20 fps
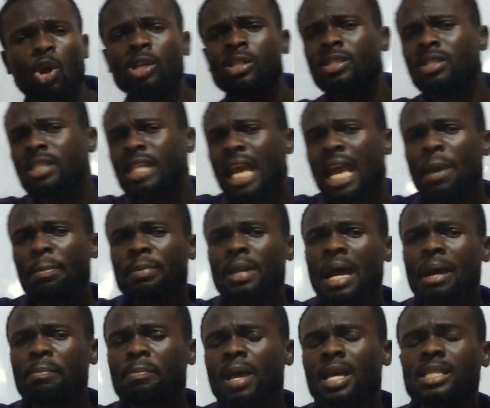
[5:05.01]
those same
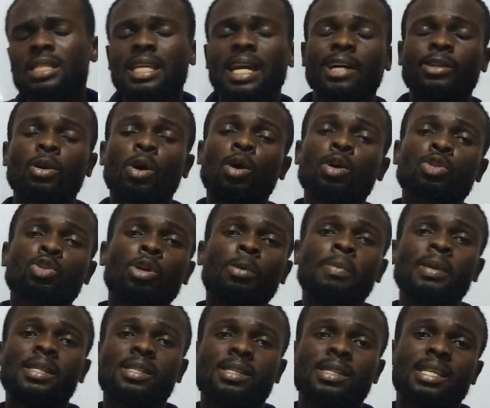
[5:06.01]
numbers can
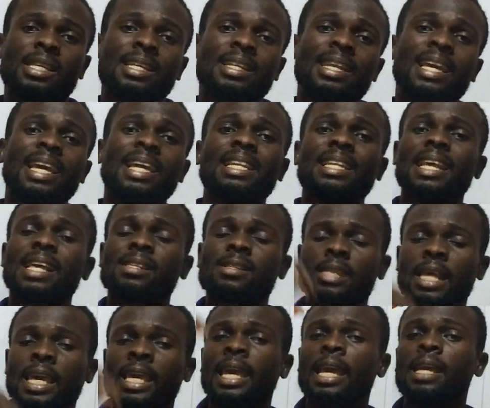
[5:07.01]
also be seen in the
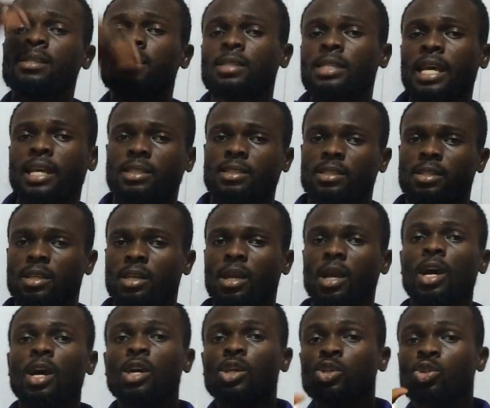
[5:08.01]
second set.
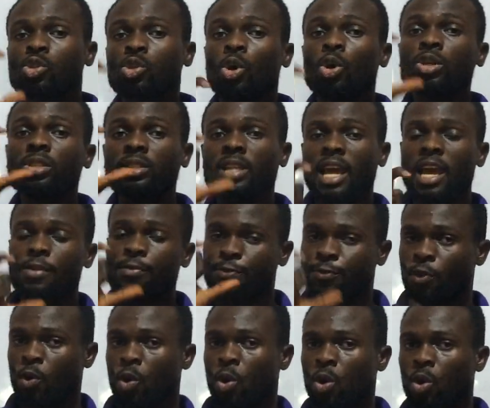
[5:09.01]
So
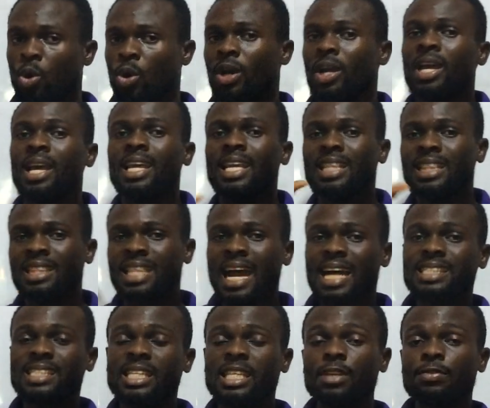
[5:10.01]
therefore,
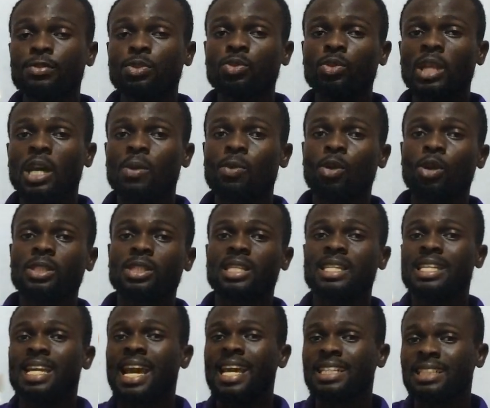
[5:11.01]
that gives you the
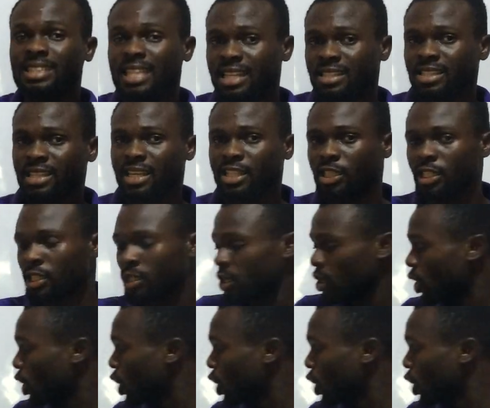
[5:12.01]
what? The intersection.